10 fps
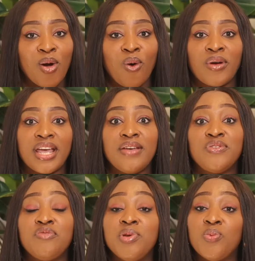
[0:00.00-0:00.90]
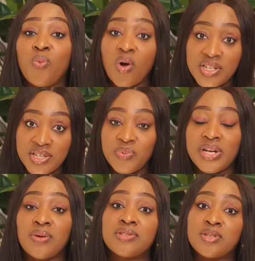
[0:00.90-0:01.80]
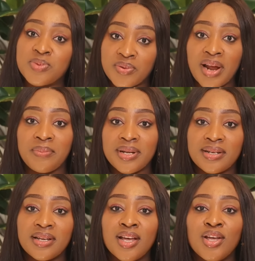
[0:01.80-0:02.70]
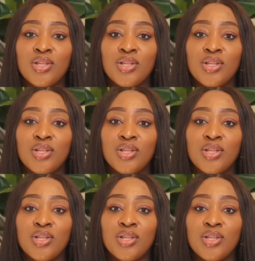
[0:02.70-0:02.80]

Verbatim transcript: or if you've been watching without subscribing,